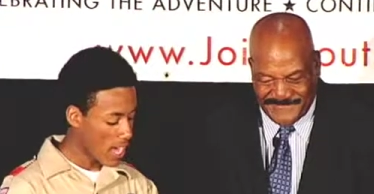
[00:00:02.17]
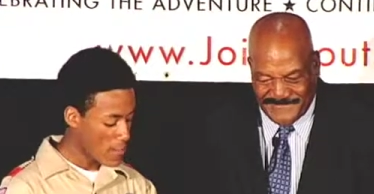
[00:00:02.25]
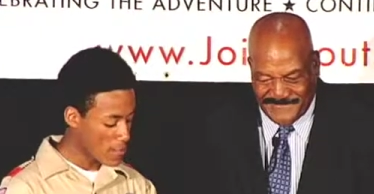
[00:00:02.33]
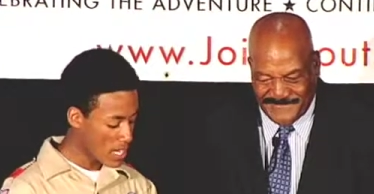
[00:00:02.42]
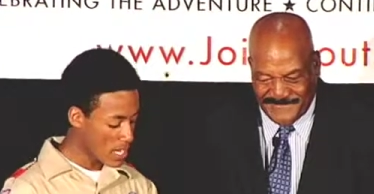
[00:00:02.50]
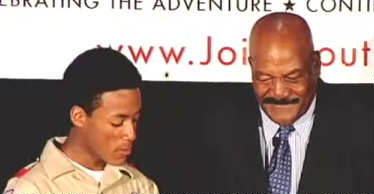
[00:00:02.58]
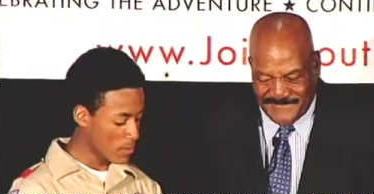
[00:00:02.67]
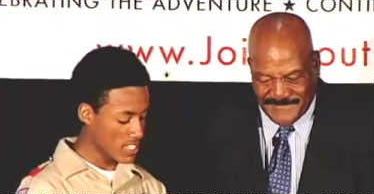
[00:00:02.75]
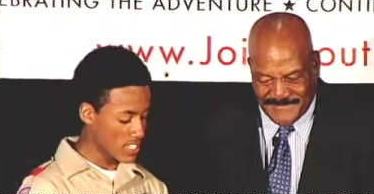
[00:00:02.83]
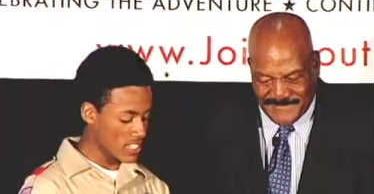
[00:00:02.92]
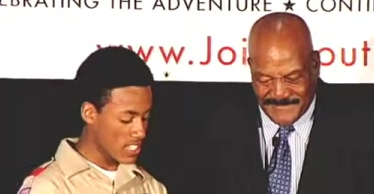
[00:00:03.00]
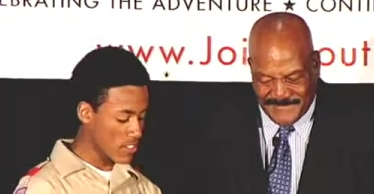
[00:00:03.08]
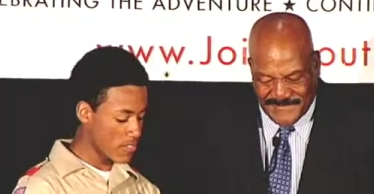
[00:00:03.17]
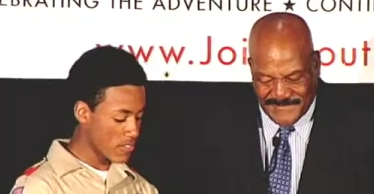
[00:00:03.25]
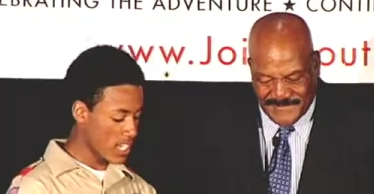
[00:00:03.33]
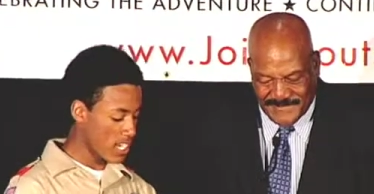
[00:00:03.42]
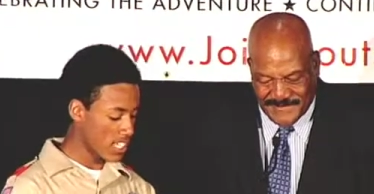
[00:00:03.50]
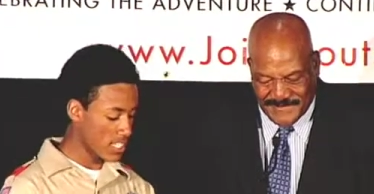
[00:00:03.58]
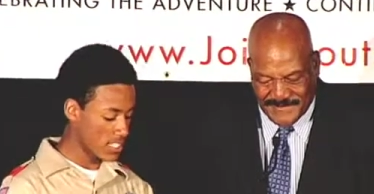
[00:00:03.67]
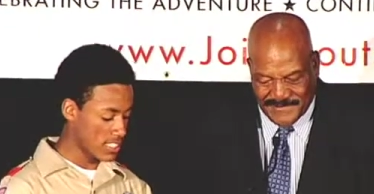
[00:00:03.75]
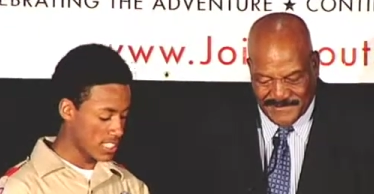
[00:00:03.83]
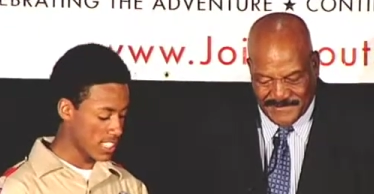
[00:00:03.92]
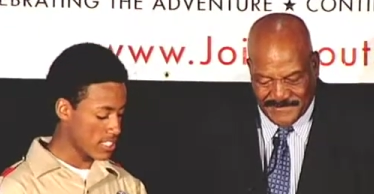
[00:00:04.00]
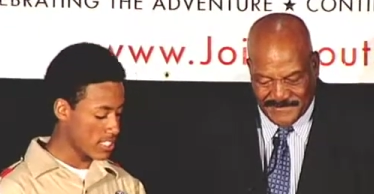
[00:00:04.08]
Speaker 1: I've been able to serve
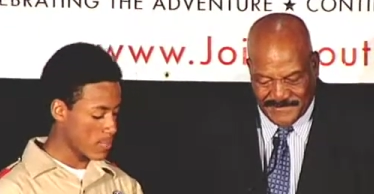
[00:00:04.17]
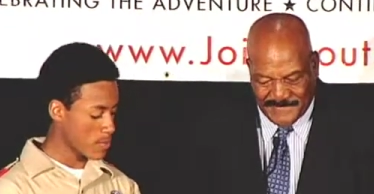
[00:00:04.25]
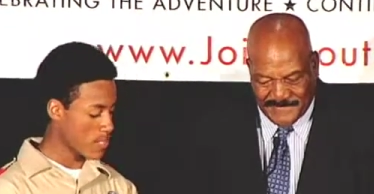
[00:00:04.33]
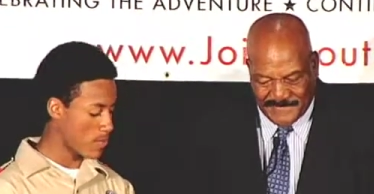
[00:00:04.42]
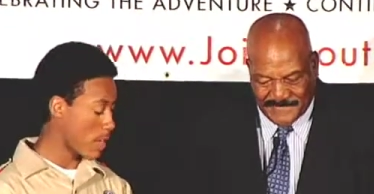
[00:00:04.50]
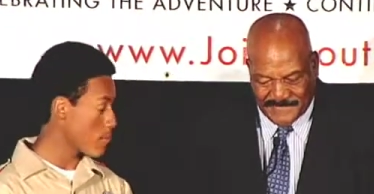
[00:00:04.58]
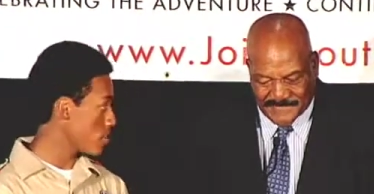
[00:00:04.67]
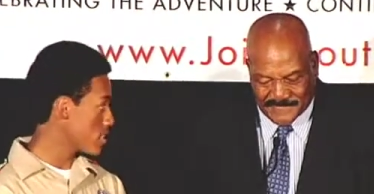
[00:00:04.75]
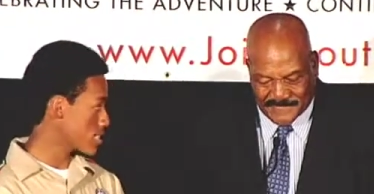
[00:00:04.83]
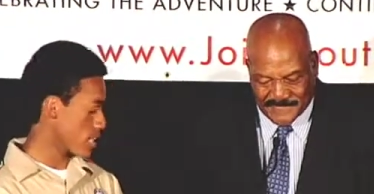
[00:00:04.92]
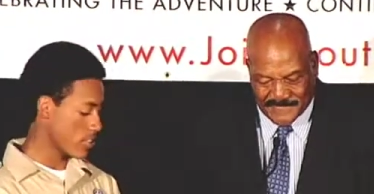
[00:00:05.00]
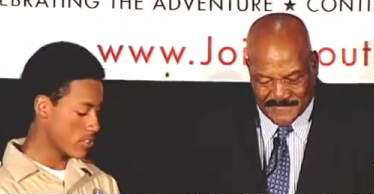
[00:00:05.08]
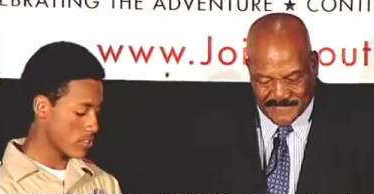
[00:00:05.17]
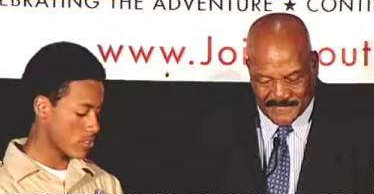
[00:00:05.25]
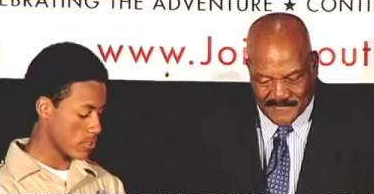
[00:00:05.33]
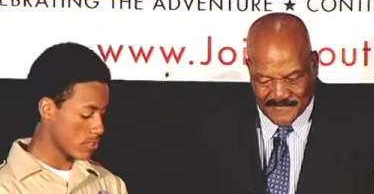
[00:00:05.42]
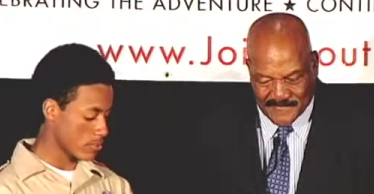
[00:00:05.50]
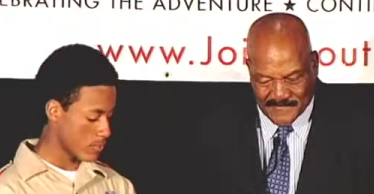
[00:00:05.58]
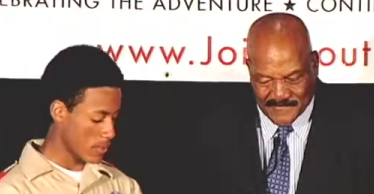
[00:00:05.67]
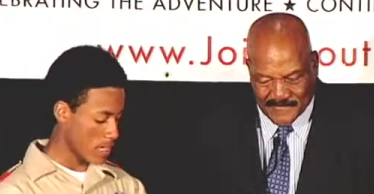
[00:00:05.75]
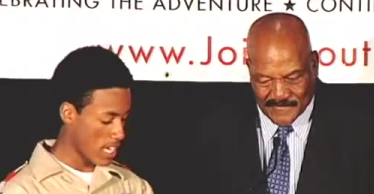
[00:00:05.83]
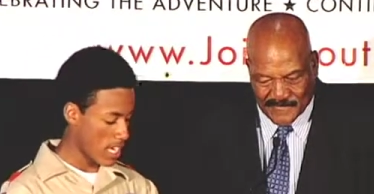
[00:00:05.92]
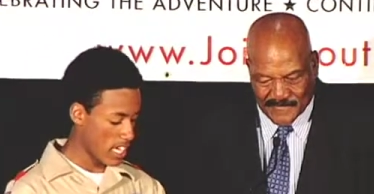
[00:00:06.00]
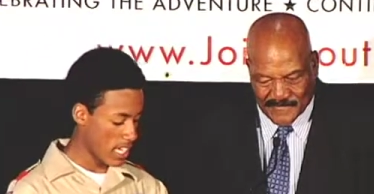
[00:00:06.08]
in leaderships in my Boy Scout troop,
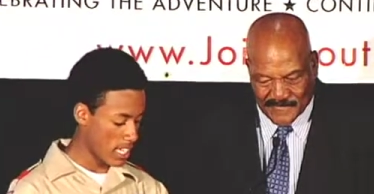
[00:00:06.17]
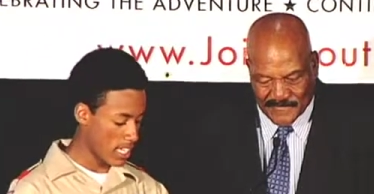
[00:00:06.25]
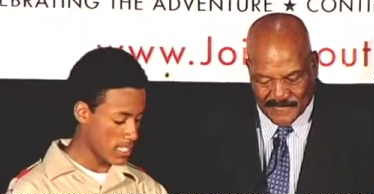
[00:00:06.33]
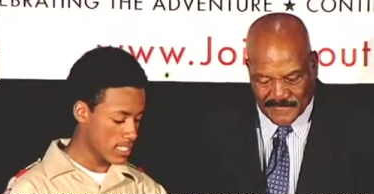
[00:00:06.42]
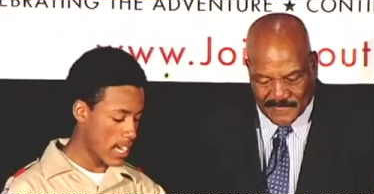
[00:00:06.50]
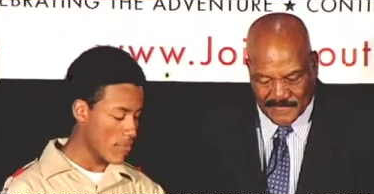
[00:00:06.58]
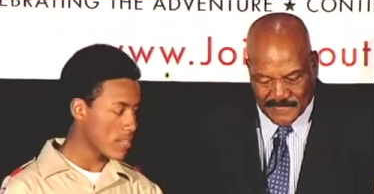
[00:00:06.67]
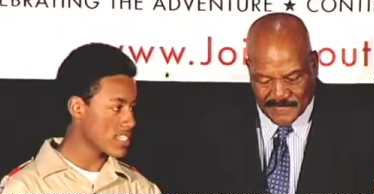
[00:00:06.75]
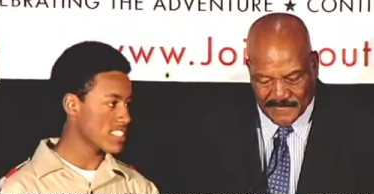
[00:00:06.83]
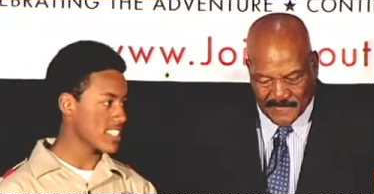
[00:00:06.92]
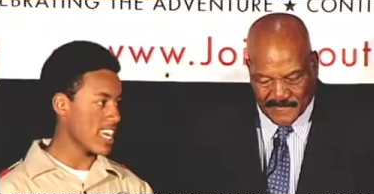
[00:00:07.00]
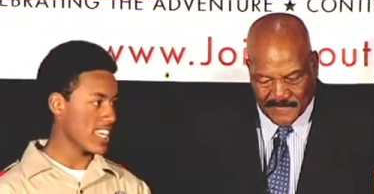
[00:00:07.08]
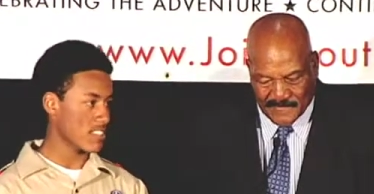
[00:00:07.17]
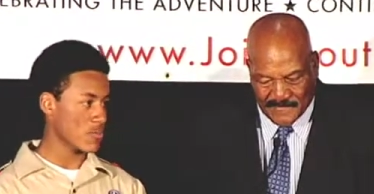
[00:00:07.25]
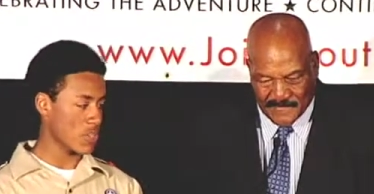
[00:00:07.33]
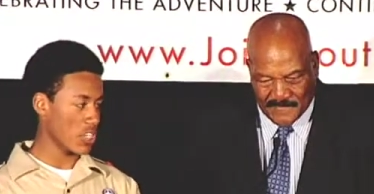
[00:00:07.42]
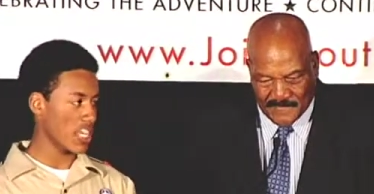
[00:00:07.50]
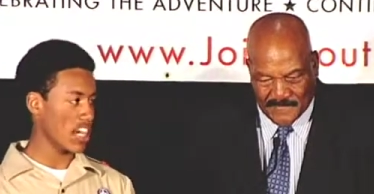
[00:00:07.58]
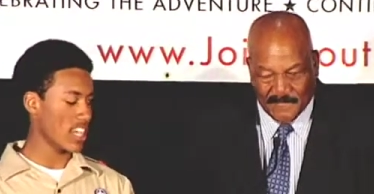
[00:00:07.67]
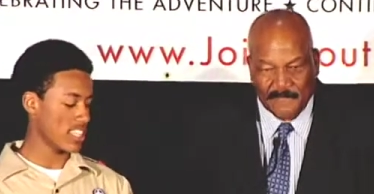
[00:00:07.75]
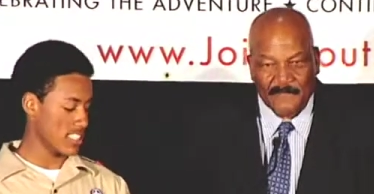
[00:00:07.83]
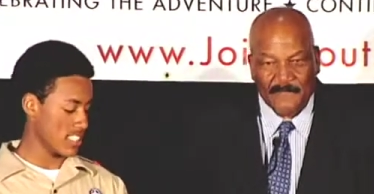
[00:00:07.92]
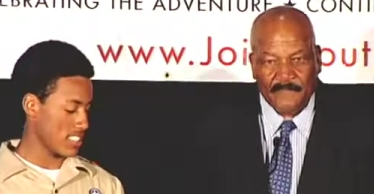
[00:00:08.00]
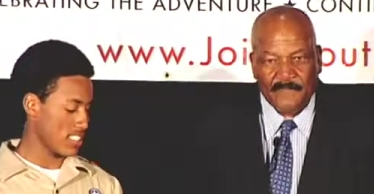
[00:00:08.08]
and I must say it's pretty hard
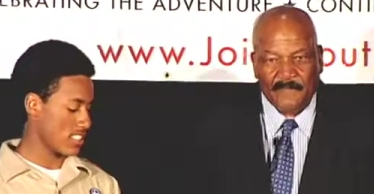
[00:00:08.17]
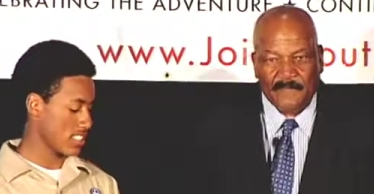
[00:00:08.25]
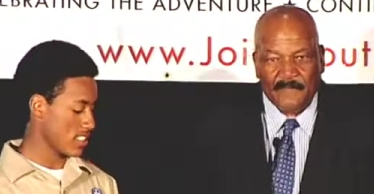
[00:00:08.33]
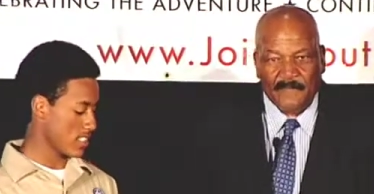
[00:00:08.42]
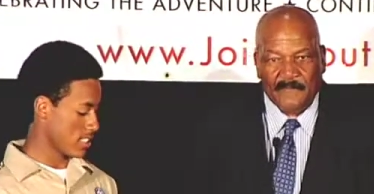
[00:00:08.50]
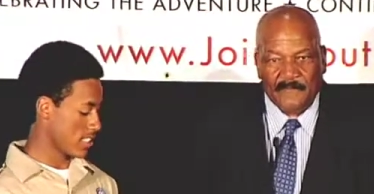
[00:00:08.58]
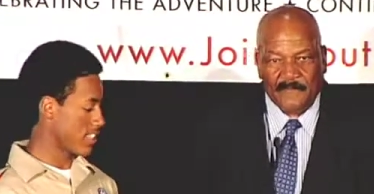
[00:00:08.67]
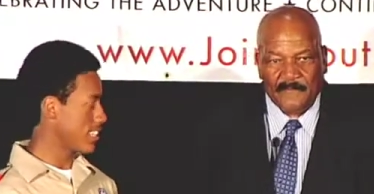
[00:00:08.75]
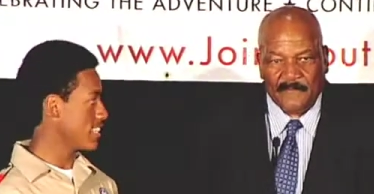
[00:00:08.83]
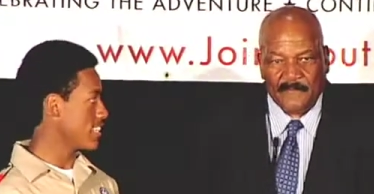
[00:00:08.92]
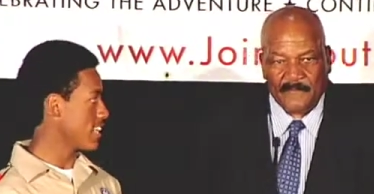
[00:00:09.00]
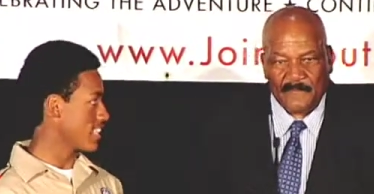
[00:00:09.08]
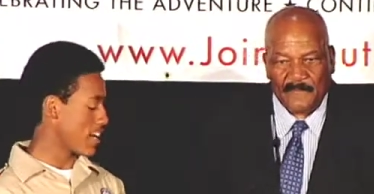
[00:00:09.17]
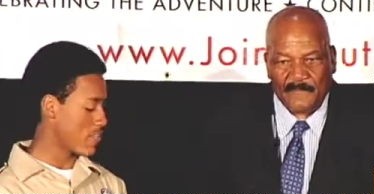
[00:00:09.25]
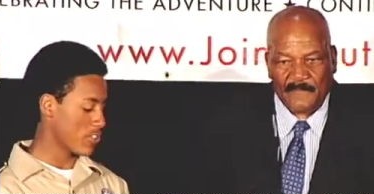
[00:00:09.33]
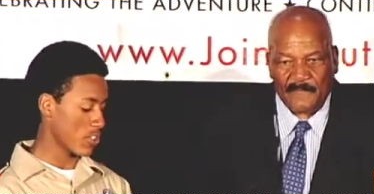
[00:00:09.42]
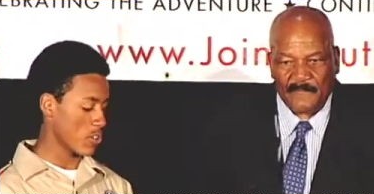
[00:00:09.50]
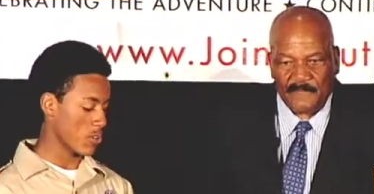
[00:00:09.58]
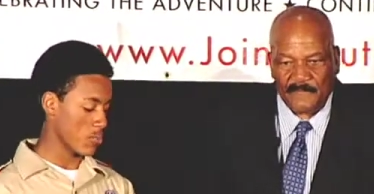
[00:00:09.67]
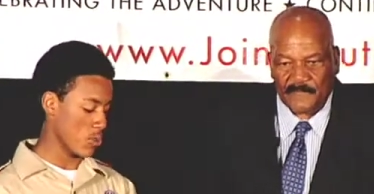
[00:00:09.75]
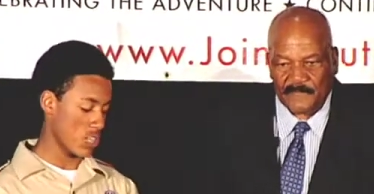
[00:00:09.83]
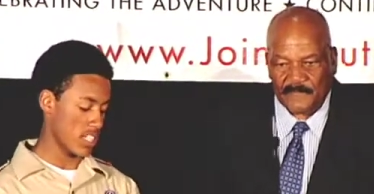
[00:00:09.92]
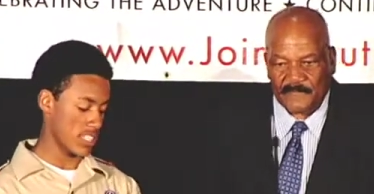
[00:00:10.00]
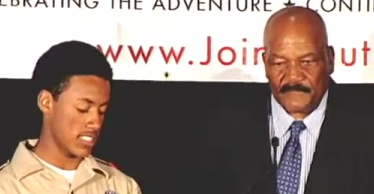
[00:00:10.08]
to lead 11-year-old
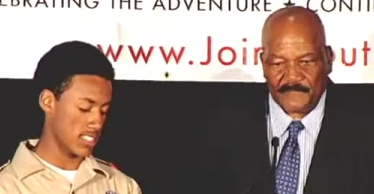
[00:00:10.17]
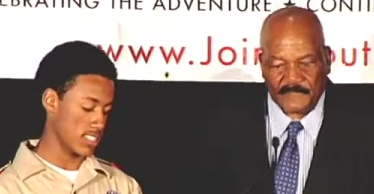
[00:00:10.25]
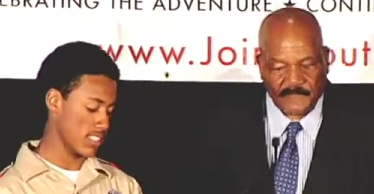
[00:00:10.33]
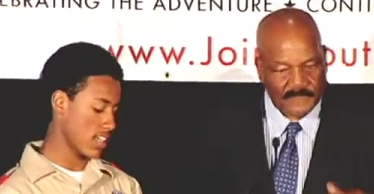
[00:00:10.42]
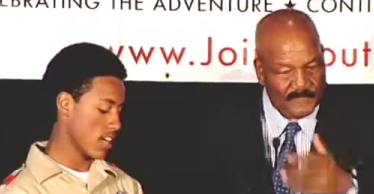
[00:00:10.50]
boys.